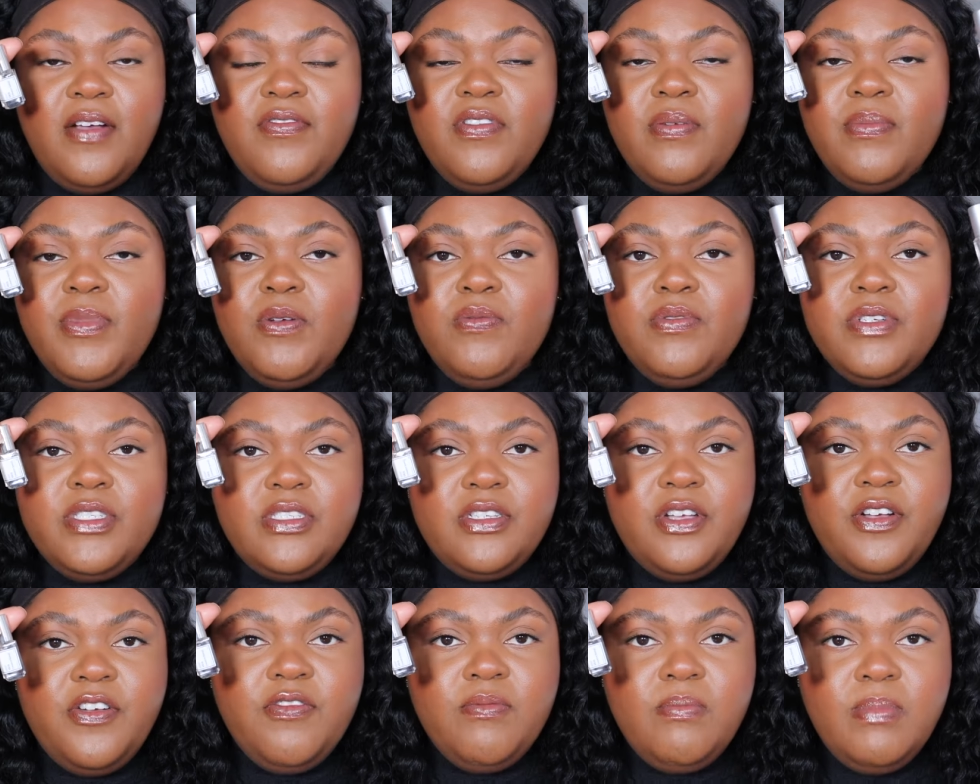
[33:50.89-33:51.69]
from the
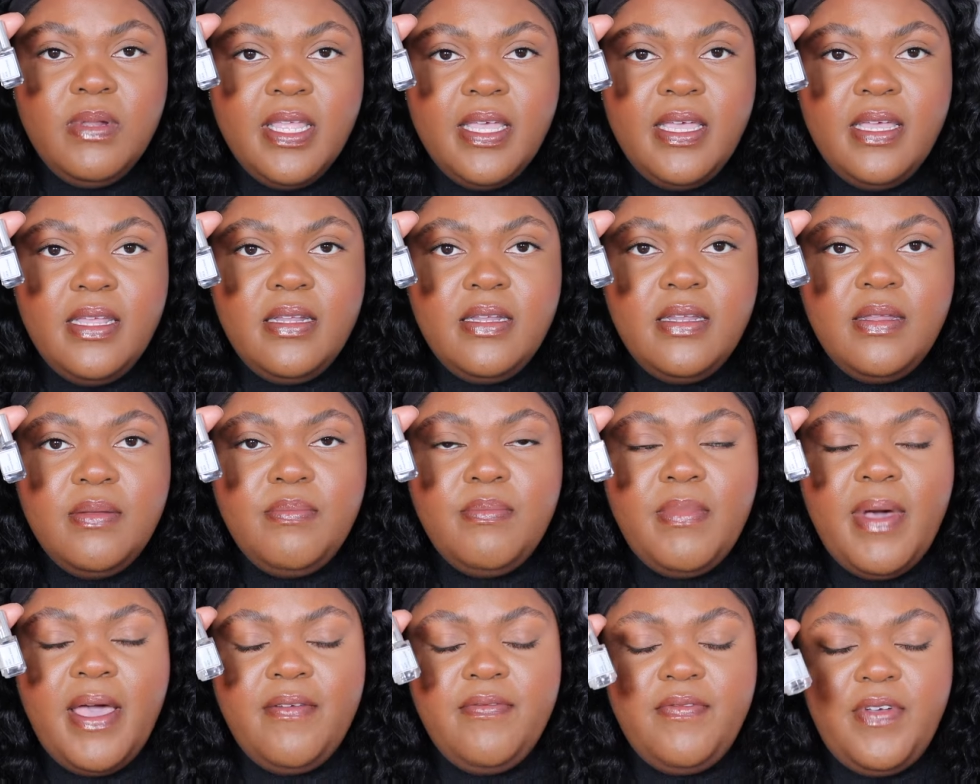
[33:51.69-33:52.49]
Reserve Blend,
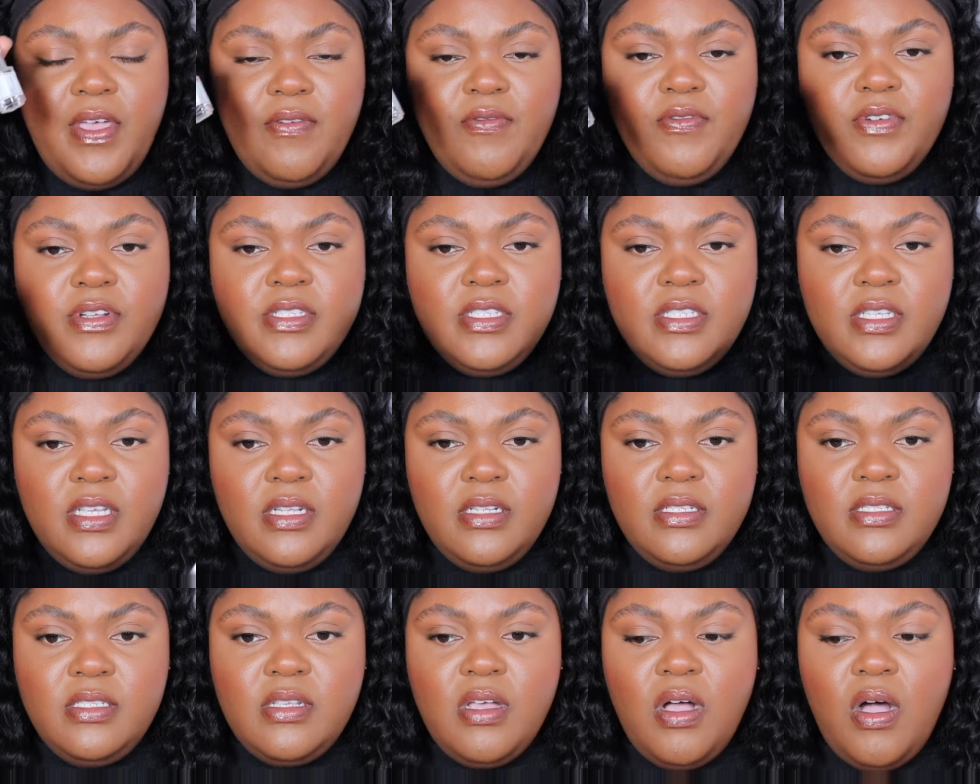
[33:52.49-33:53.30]
my favorite
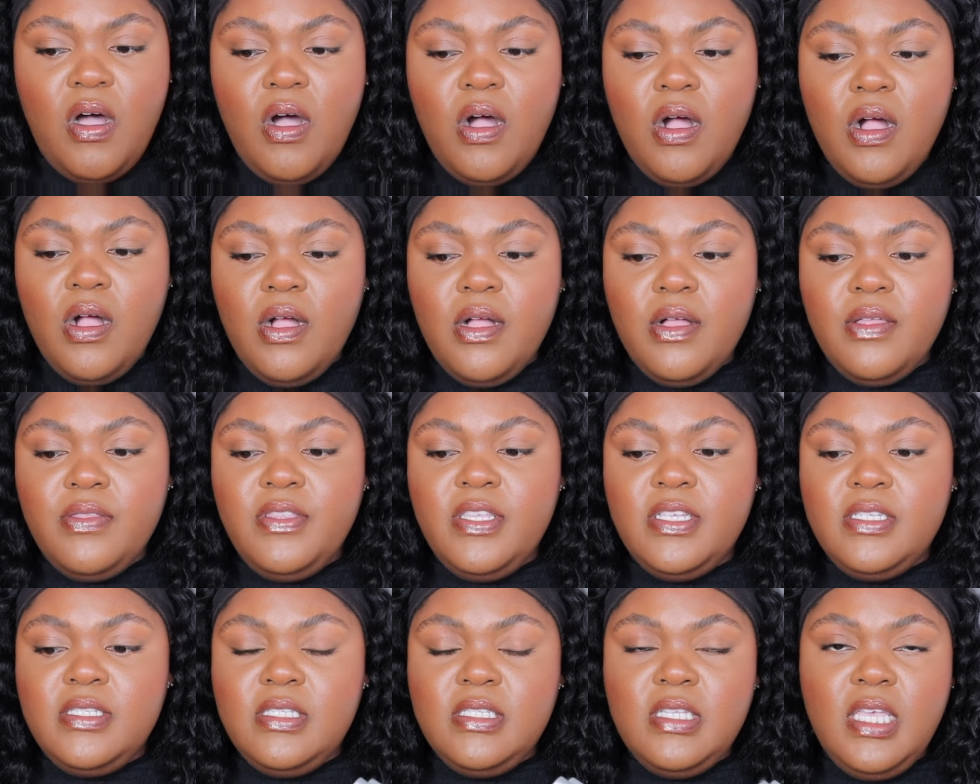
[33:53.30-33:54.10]
scents are
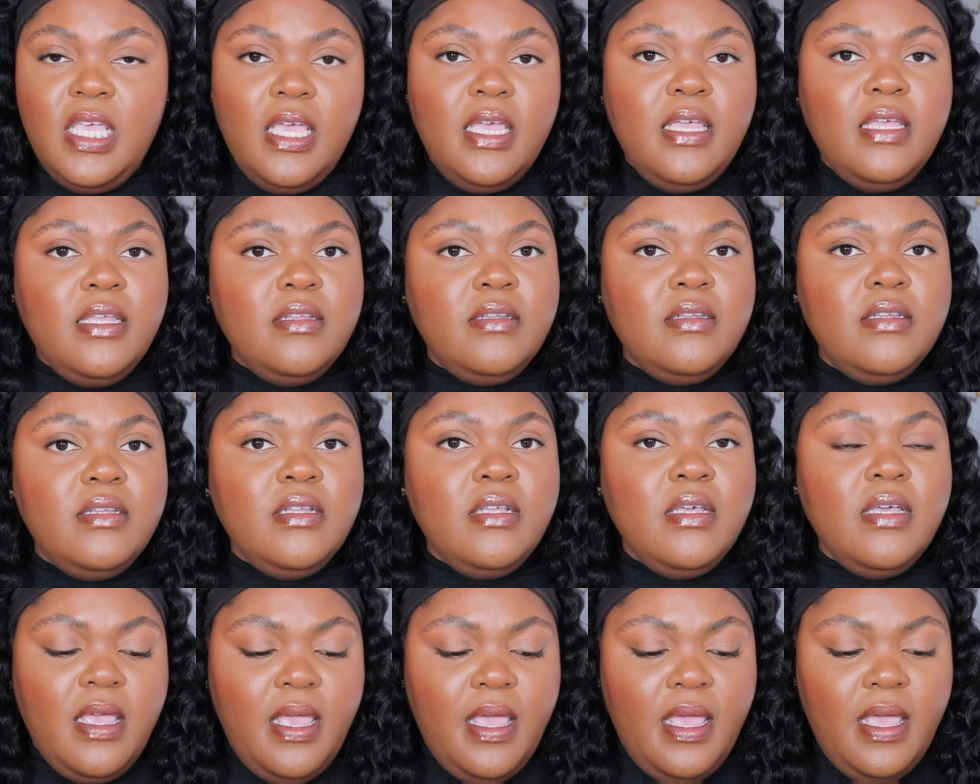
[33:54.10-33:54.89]
the
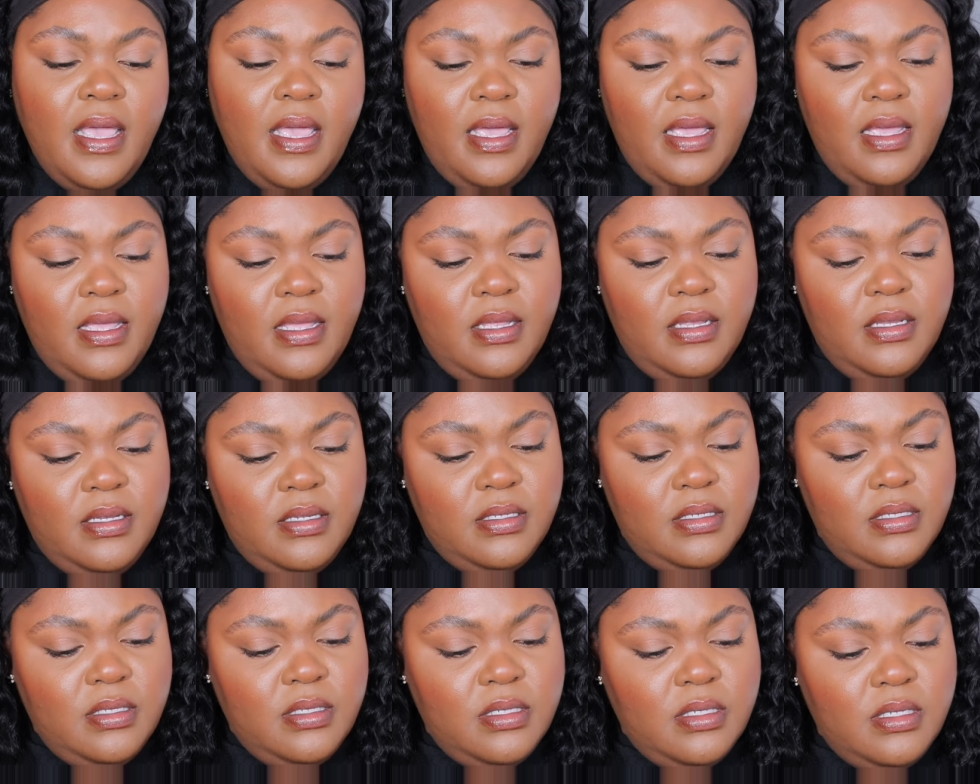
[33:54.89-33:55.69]
Skin
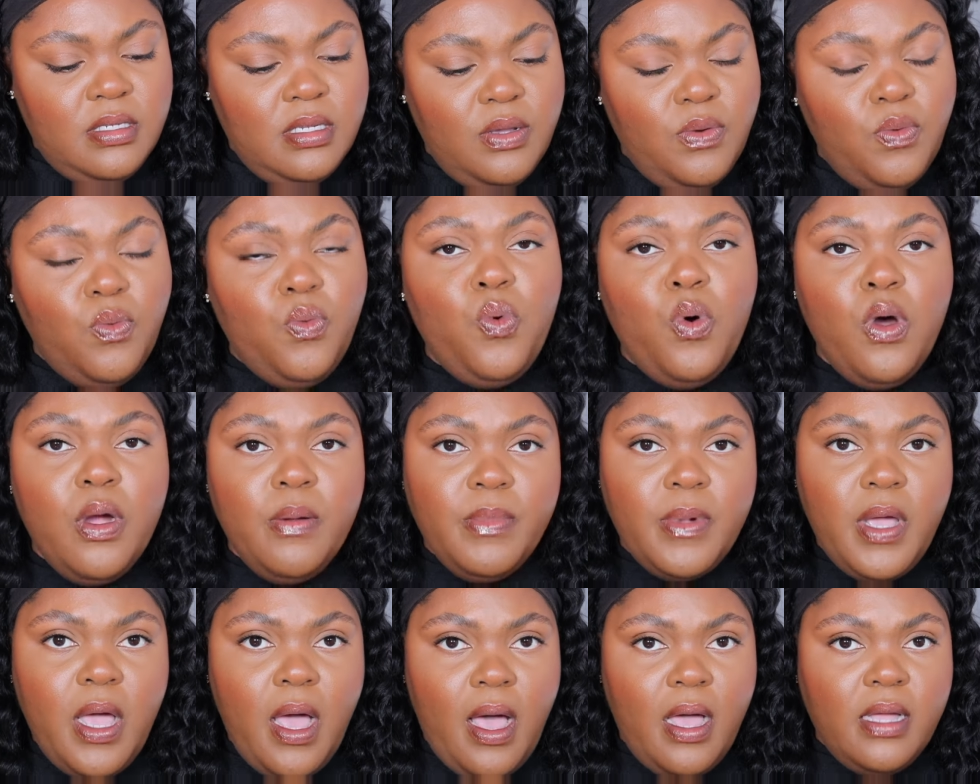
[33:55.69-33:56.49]
and
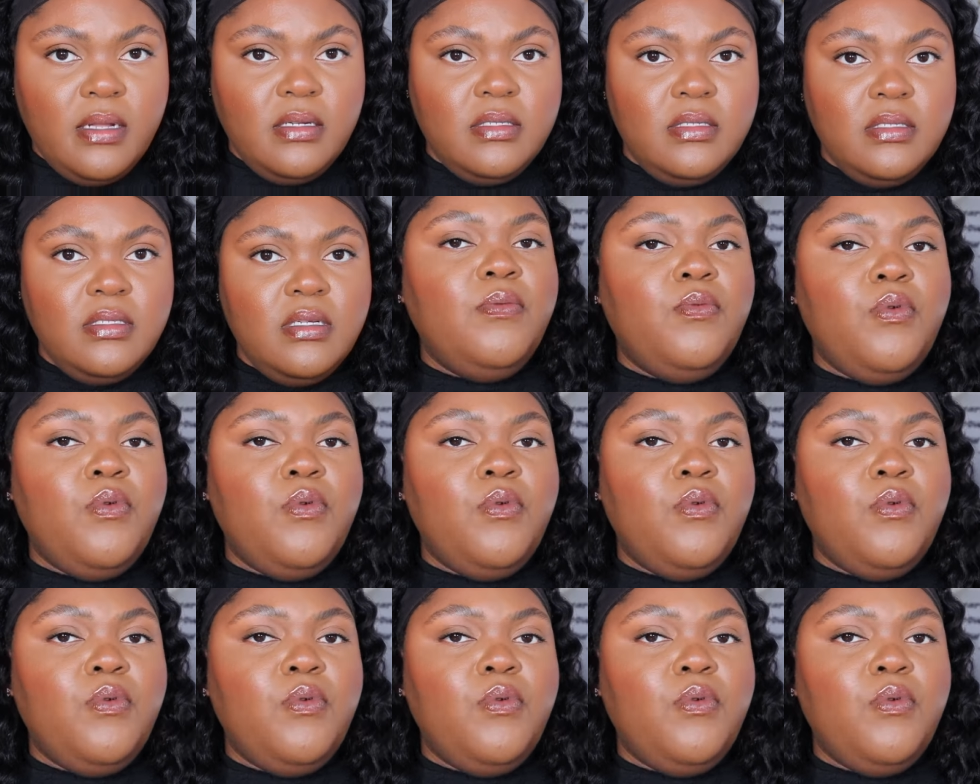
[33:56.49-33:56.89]
Warm Cotton.